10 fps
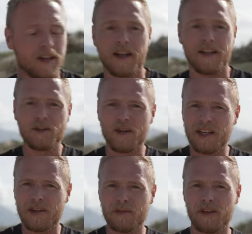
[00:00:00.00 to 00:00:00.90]
yeah, little
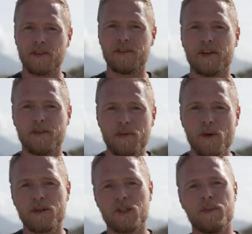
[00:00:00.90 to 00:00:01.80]
lift and uh,
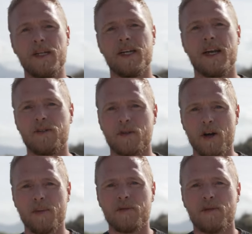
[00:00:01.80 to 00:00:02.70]
forward speed again to
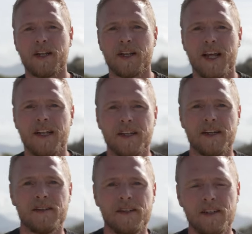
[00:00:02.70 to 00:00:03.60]
come in for that landing.
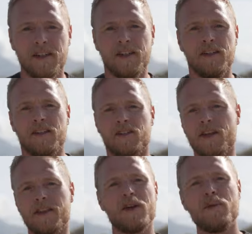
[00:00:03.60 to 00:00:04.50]
So
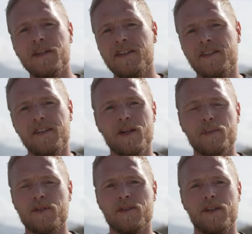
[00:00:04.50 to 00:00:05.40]
I think with these
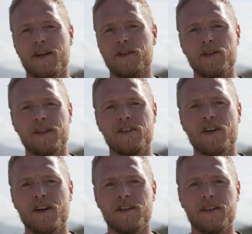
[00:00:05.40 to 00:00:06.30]
tips, yeah, you can
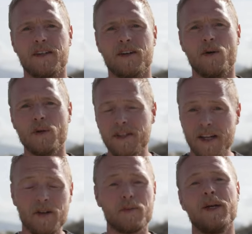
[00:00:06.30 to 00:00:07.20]
start uh, holding
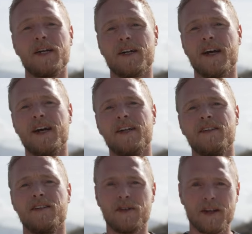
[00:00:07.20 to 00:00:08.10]
down a bigger kite,
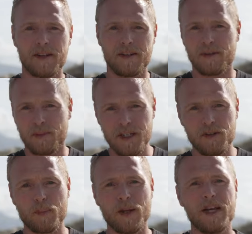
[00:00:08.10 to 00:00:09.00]
you can read
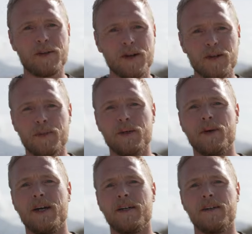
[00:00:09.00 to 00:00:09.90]
your playground a bit
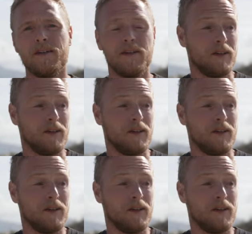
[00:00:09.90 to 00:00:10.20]
better,